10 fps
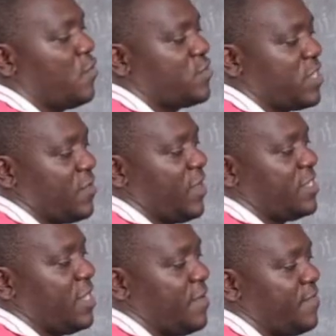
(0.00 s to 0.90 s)
which other word
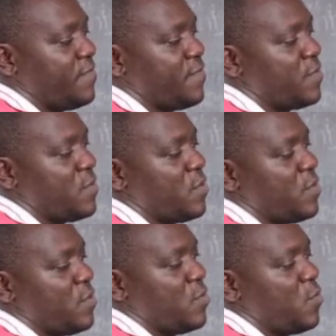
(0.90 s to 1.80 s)
here?
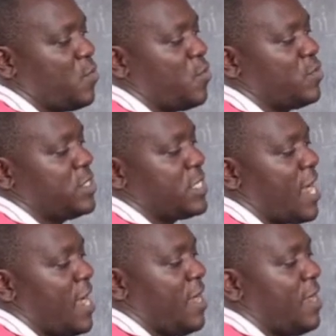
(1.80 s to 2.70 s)

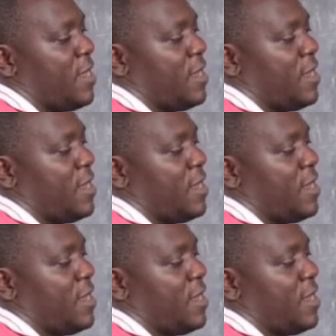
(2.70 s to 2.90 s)
Water,